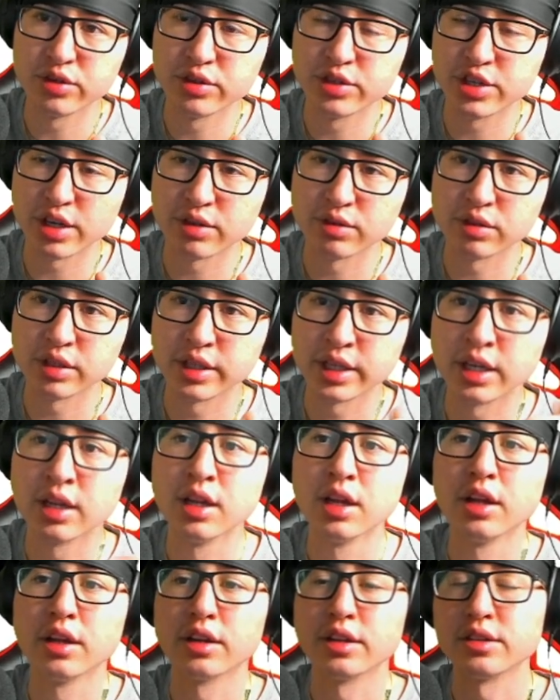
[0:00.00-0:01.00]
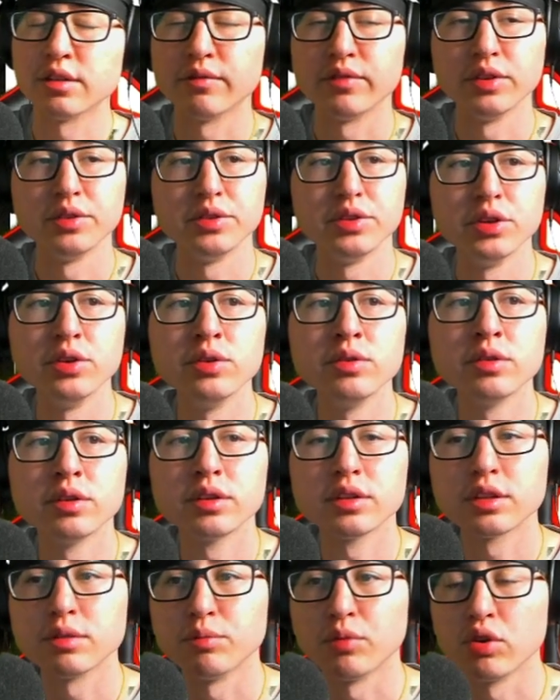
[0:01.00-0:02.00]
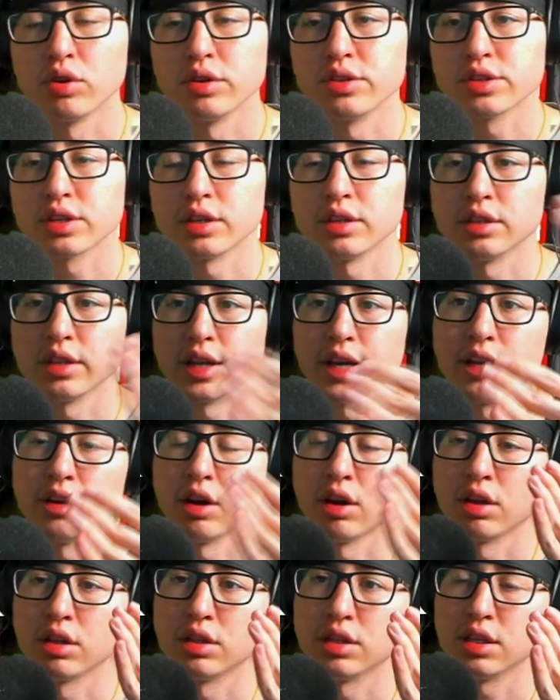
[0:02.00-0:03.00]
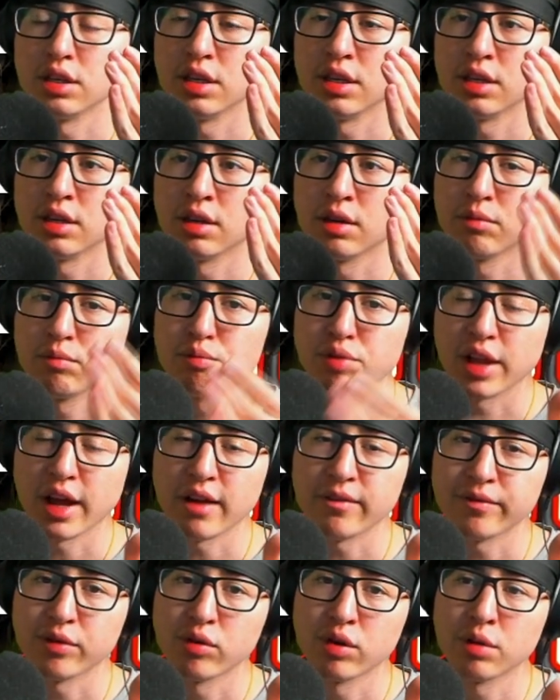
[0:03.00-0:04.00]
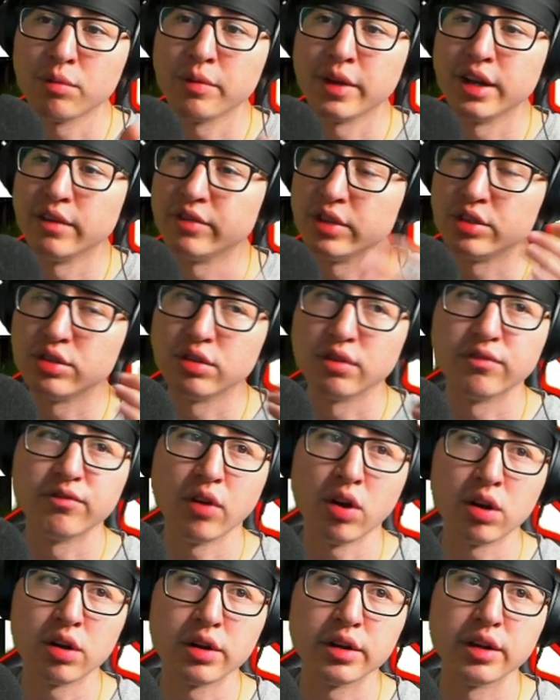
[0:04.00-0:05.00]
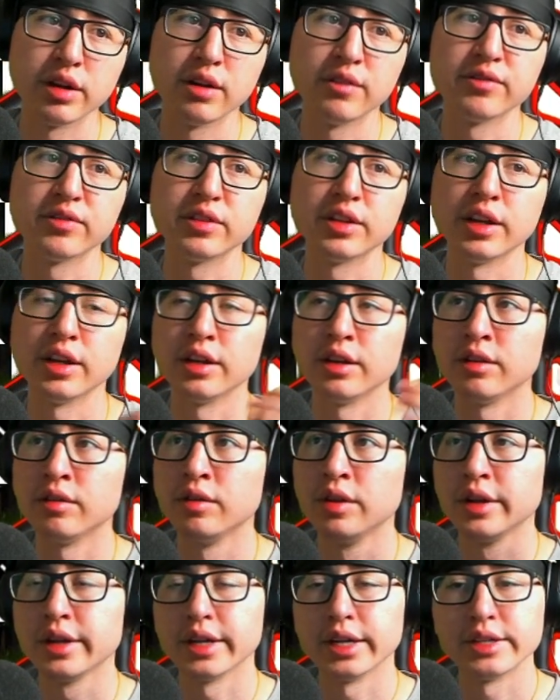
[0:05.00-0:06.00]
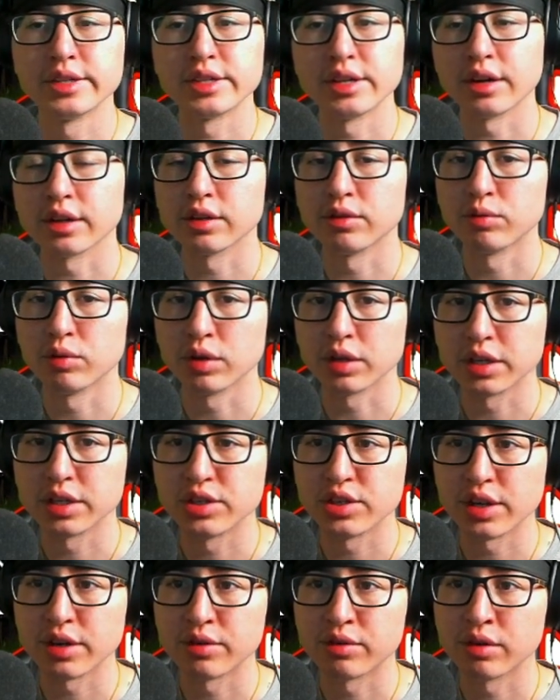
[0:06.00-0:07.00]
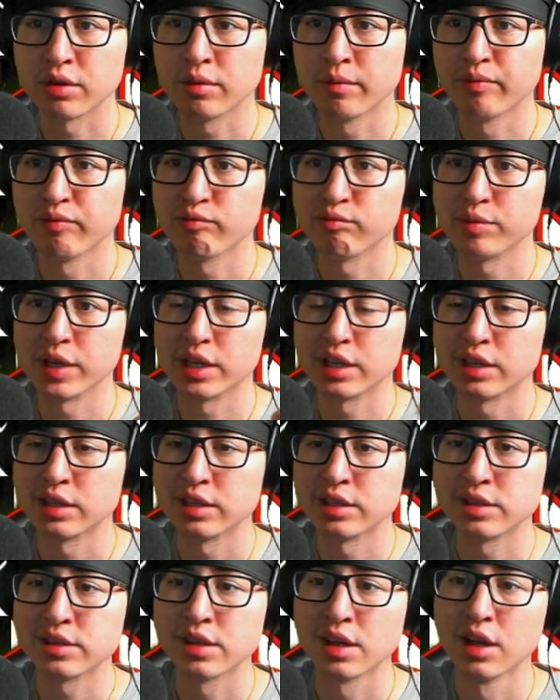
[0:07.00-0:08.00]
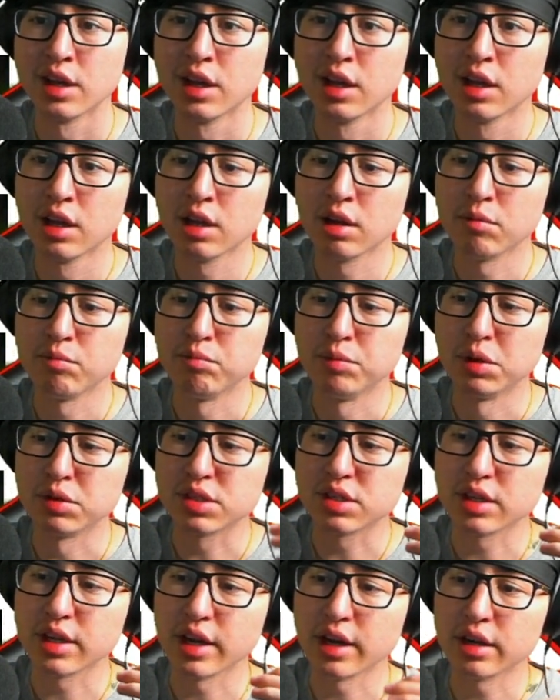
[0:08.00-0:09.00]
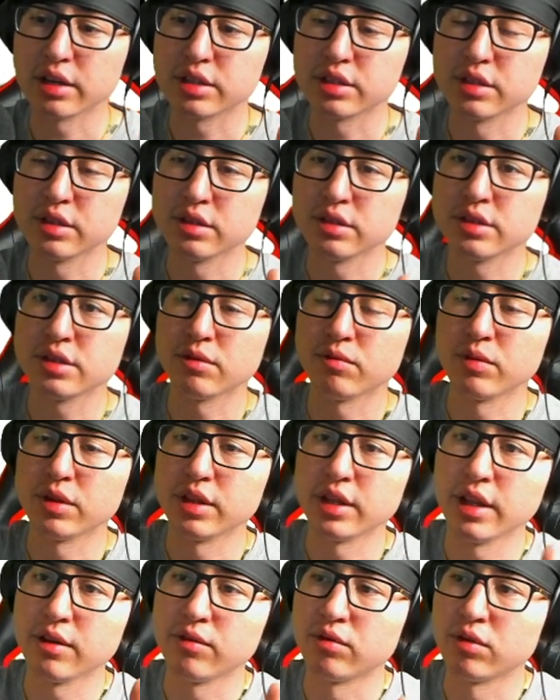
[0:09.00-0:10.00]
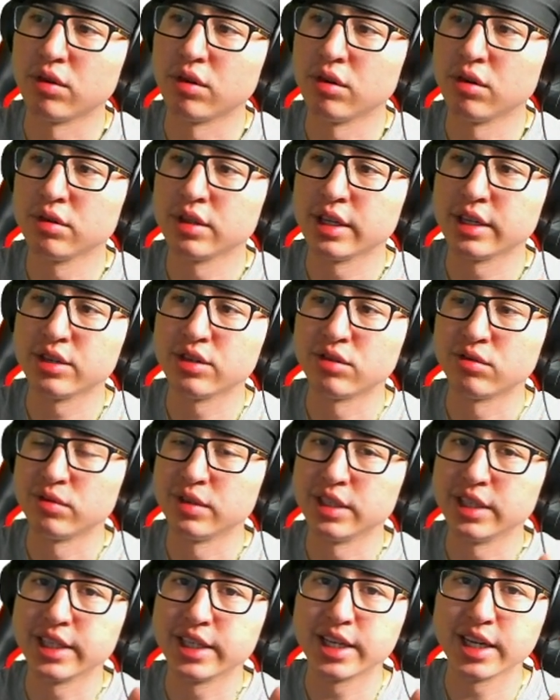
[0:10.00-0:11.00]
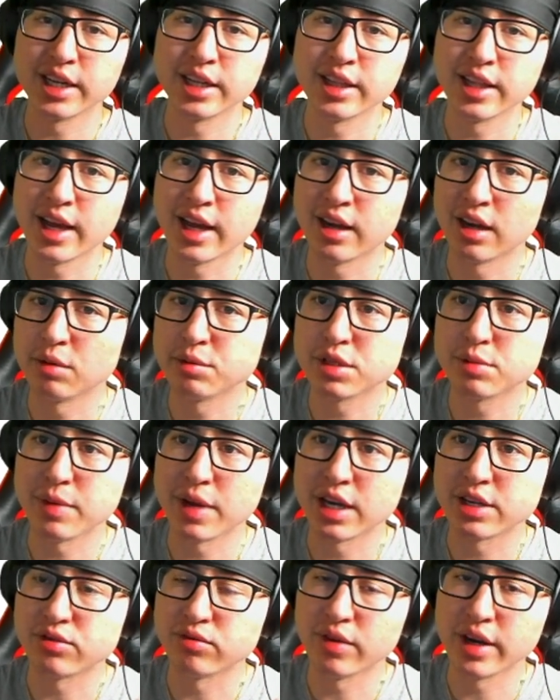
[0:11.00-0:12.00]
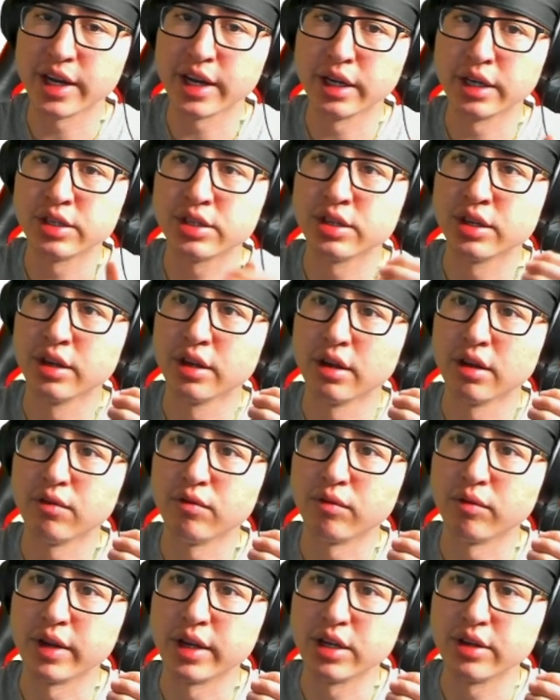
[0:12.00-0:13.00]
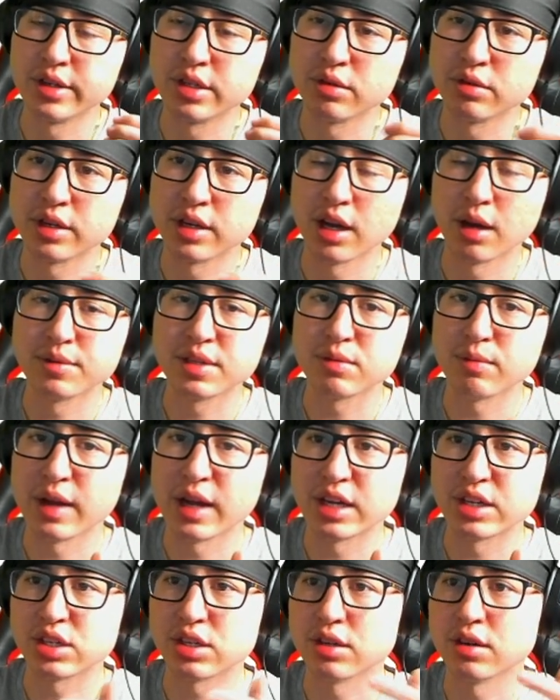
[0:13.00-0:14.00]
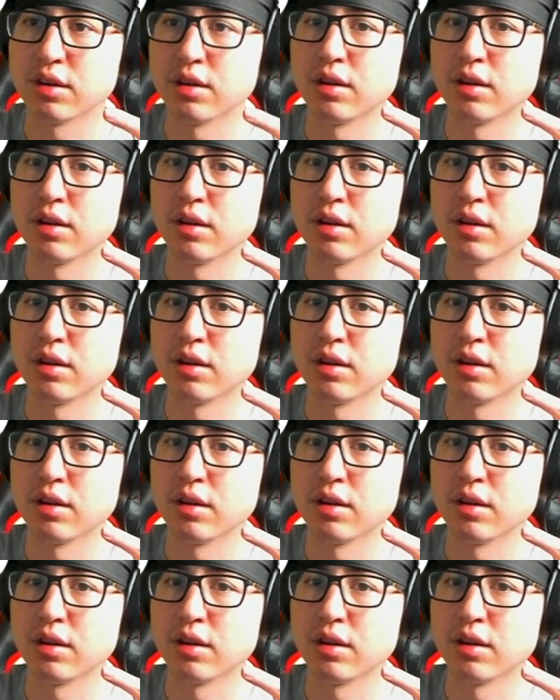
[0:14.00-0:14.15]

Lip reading: generally, because if you do, the mortar's gonna land on the platform, and if you do it far enough, then it's not gonna work in general, because most characters, when they roll, they don't really get in that up smash range when you do an up smash